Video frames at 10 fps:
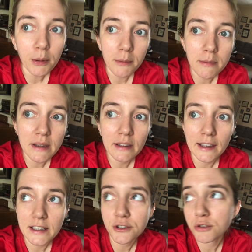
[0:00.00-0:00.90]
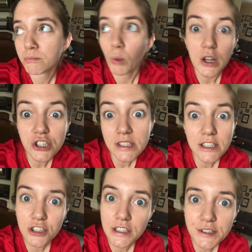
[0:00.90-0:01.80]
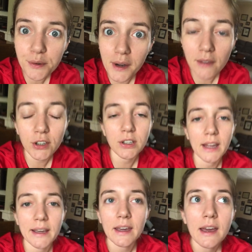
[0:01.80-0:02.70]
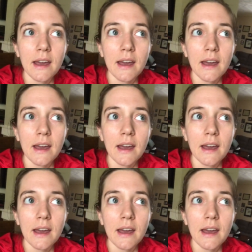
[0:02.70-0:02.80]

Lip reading: or maybe like as you're washing the dishes or whatever, like,